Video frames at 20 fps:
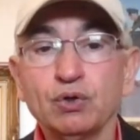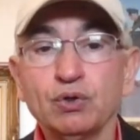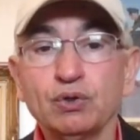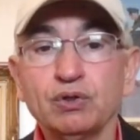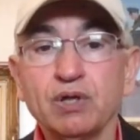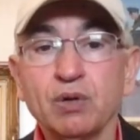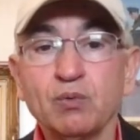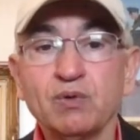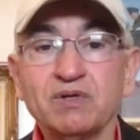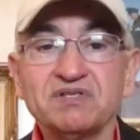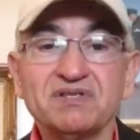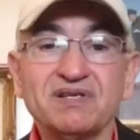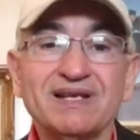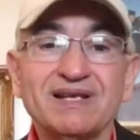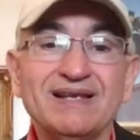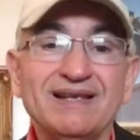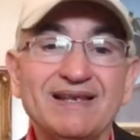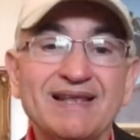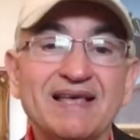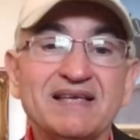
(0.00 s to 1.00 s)
there was
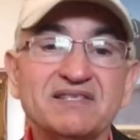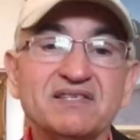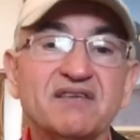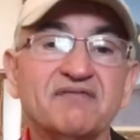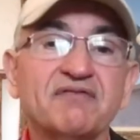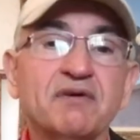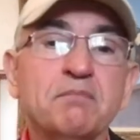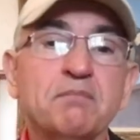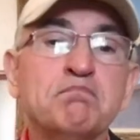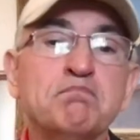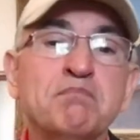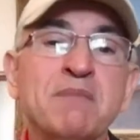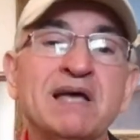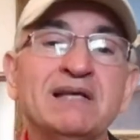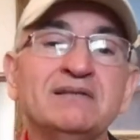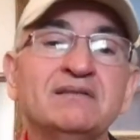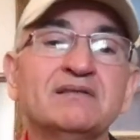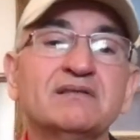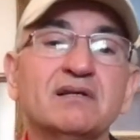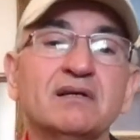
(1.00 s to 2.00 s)
less of a
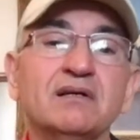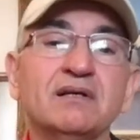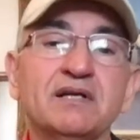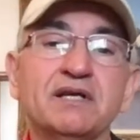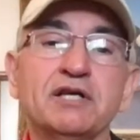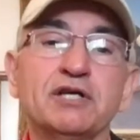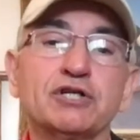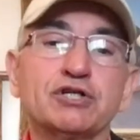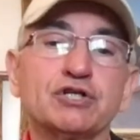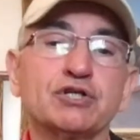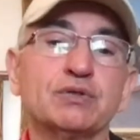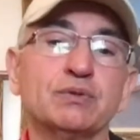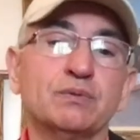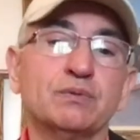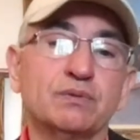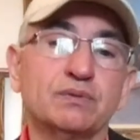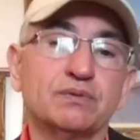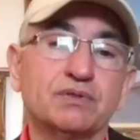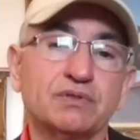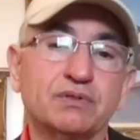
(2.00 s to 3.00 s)
mental
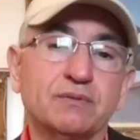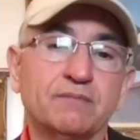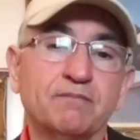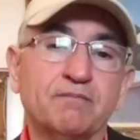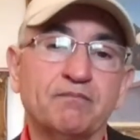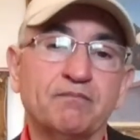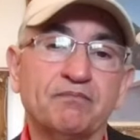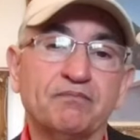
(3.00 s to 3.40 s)
issues